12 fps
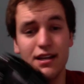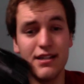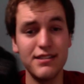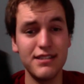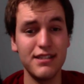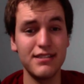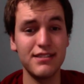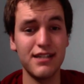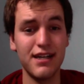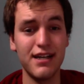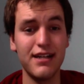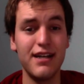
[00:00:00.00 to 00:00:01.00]
to this
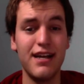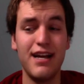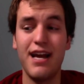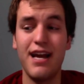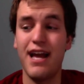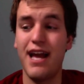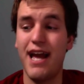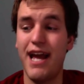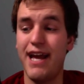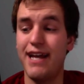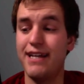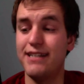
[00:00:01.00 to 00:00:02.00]
guy,
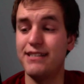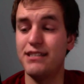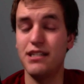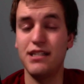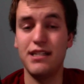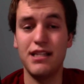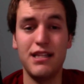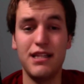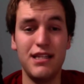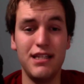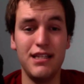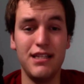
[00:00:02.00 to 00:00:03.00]
and
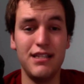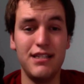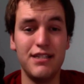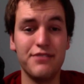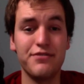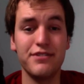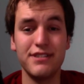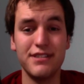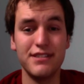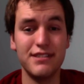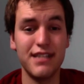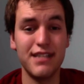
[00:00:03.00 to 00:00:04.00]
the difference
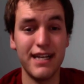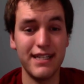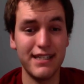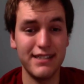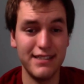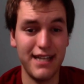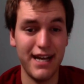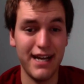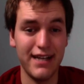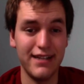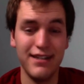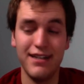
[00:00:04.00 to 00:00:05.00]
is night and
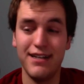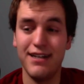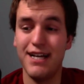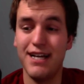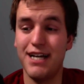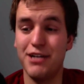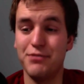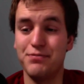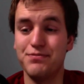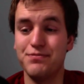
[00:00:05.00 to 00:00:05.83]
day. So